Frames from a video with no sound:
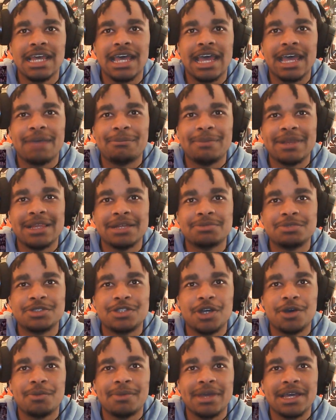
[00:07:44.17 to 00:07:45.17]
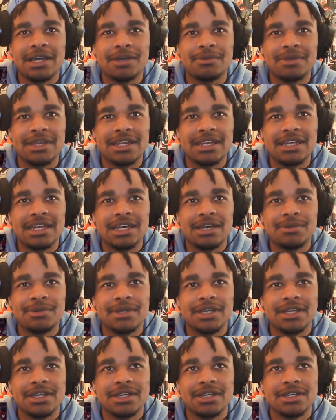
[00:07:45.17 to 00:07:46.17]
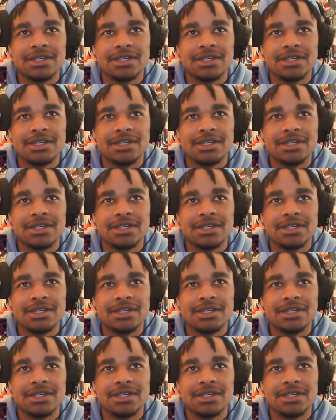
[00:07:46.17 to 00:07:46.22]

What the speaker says: and Billups don't make him get a dev here.